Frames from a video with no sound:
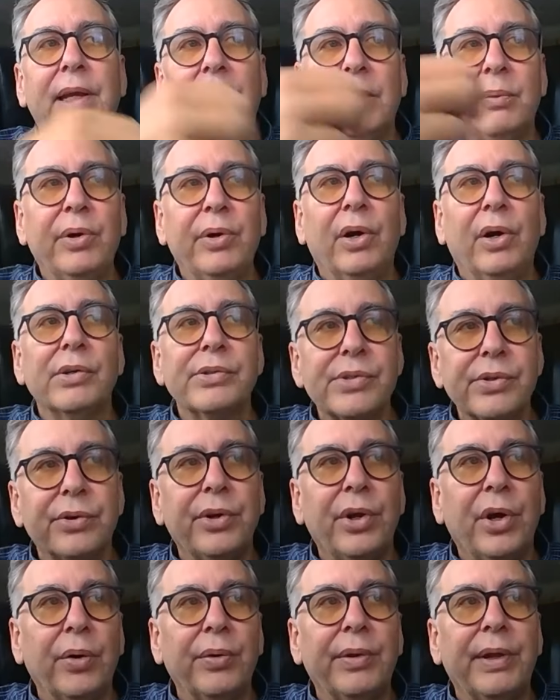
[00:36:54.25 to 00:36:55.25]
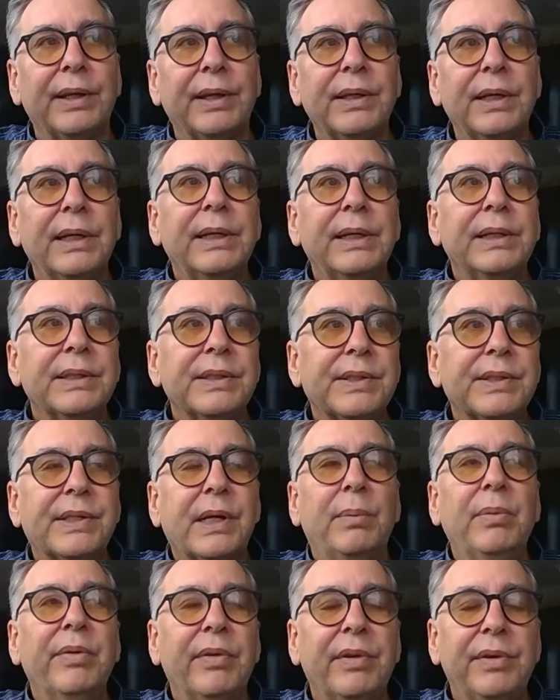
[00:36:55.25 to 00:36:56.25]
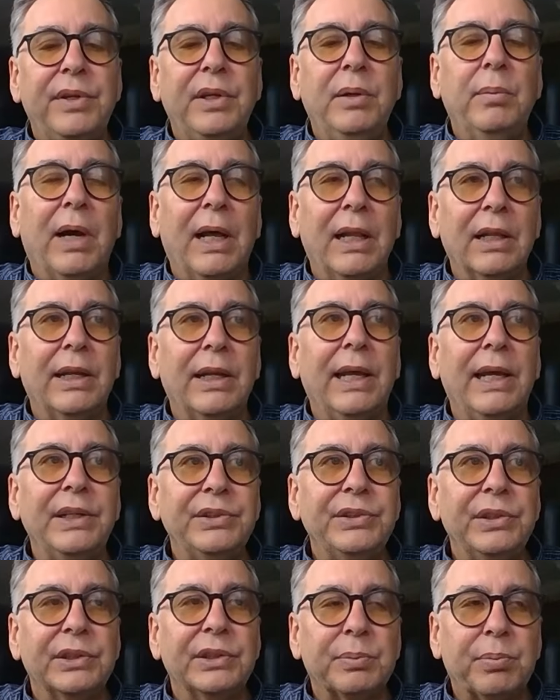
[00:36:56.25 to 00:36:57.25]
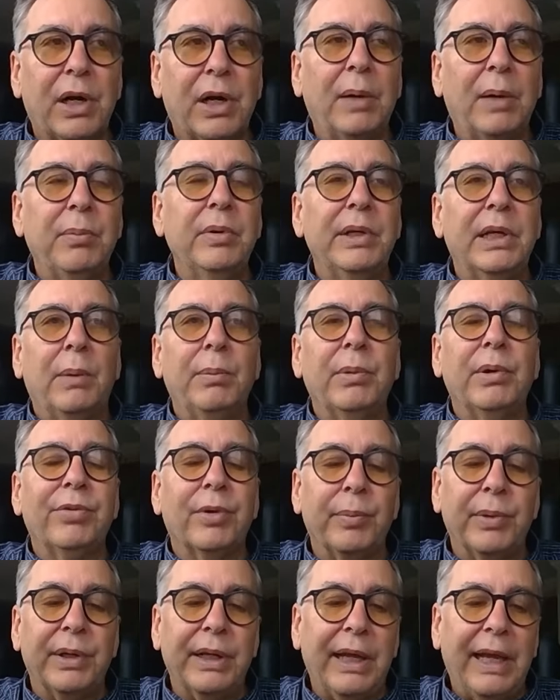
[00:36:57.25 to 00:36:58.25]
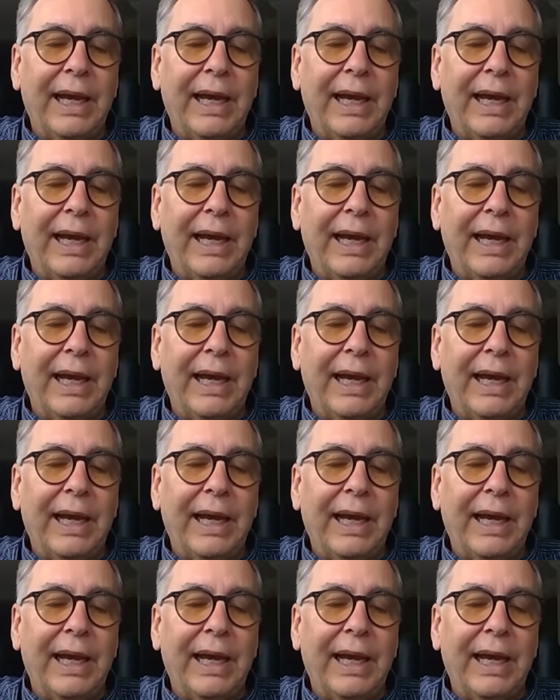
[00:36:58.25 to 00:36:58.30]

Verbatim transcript: And we also know that some of the demyelination is probably coming from an